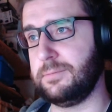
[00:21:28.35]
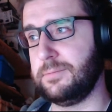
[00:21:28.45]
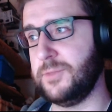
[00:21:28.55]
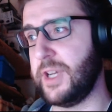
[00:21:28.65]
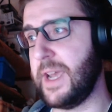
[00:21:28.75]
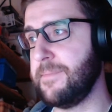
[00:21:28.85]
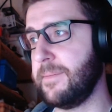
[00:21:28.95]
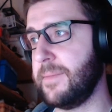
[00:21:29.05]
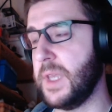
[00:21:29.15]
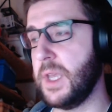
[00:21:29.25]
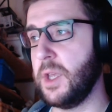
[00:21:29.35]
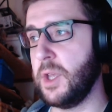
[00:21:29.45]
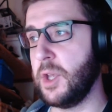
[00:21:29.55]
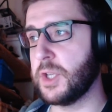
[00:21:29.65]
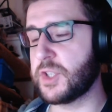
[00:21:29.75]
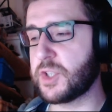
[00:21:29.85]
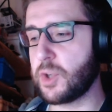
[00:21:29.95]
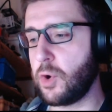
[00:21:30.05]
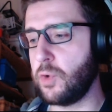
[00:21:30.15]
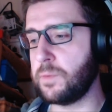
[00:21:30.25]
Okay,
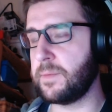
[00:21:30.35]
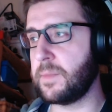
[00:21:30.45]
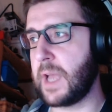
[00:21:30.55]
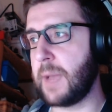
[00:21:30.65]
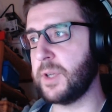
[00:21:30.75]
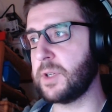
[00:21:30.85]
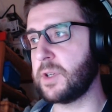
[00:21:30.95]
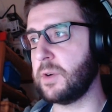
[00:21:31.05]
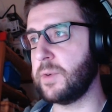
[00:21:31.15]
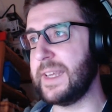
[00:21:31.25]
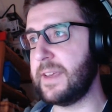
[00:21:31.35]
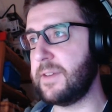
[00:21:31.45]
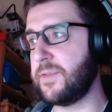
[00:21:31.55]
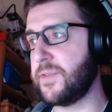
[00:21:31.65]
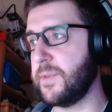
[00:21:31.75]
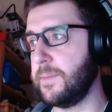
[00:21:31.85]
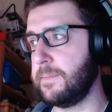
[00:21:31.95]
so I'm gonna go if